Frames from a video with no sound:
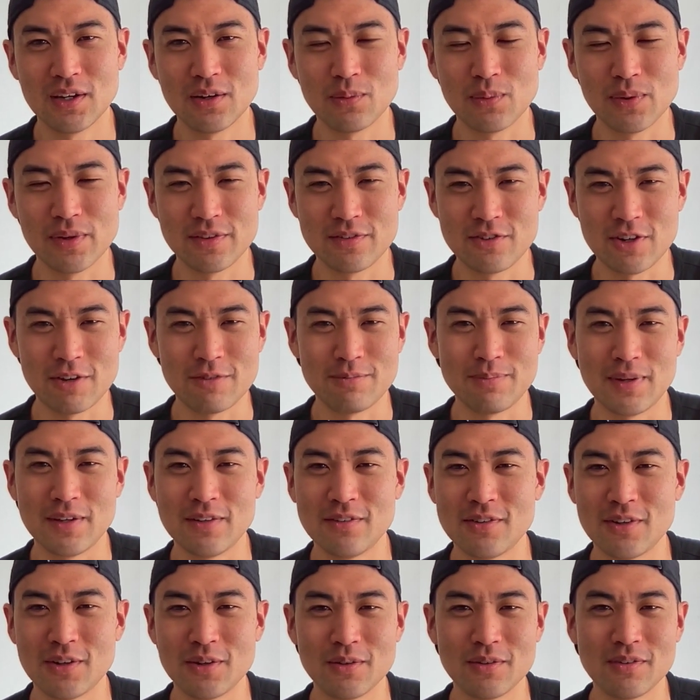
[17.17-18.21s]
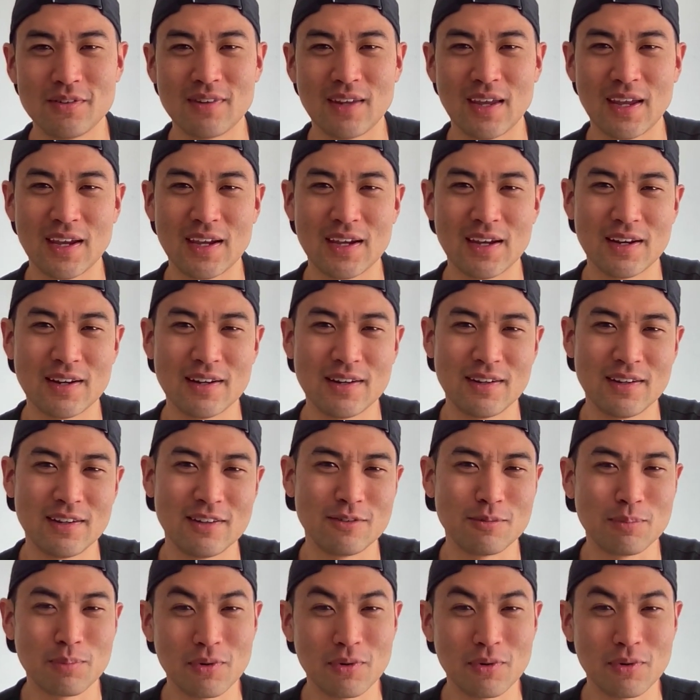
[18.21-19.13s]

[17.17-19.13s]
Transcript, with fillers: with Jeff Bezos and his